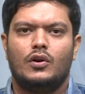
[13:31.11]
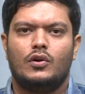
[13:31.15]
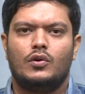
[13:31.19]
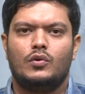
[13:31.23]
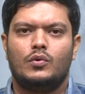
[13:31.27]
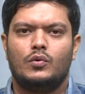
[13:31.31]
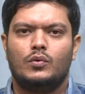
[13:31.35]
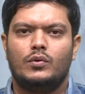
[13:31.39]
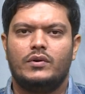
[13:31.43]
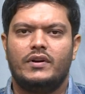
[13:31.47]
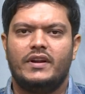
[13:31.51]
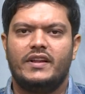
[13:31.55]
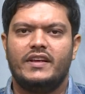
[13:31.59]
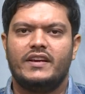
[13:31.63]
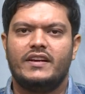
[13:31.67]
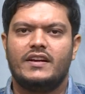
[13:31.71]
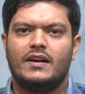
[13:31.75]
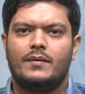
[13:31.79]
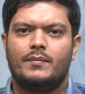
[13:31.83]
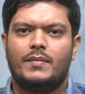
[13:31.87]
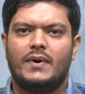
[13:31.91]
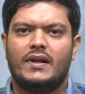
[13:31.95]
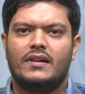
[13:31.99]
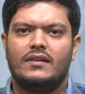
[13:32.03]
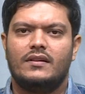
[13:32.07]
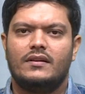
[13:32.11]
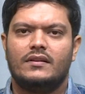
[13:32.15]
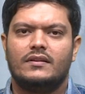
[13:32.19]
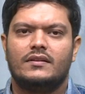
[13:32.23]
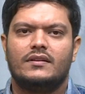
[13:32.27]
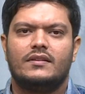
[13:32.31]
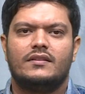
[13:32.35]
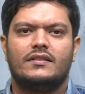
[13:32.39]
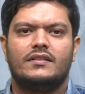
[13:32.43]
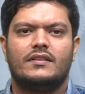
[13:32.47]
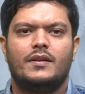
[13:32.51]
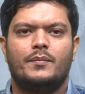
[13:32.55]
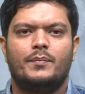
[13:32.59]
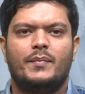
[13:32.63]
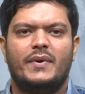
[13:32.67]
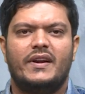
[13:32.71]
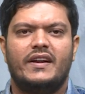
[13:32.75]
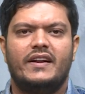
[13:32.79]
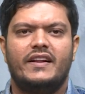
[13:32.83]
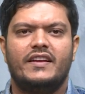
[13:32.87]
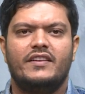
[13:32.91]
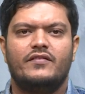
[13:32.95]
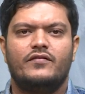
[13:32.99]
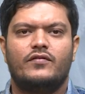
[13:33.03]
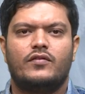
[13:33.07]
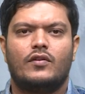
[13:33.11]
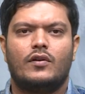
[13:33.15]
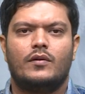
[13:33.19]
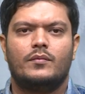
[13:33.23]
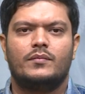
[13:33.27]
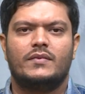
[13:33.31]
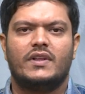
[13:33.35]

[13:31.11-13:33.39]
to decouple the building from